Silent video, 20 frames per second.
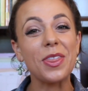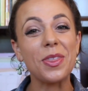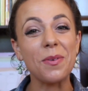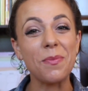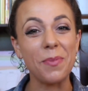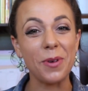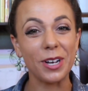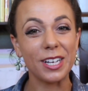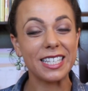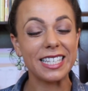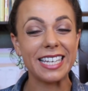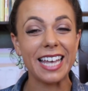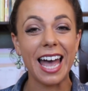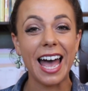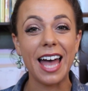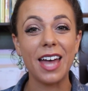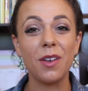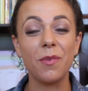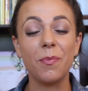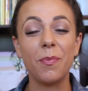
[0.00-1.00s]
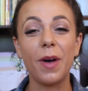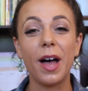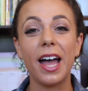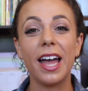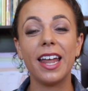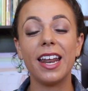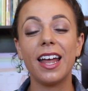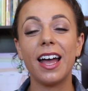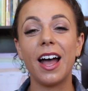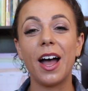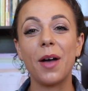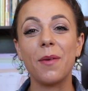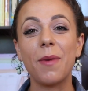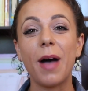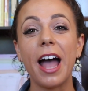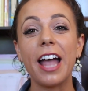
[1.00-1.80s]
the books yet, but um,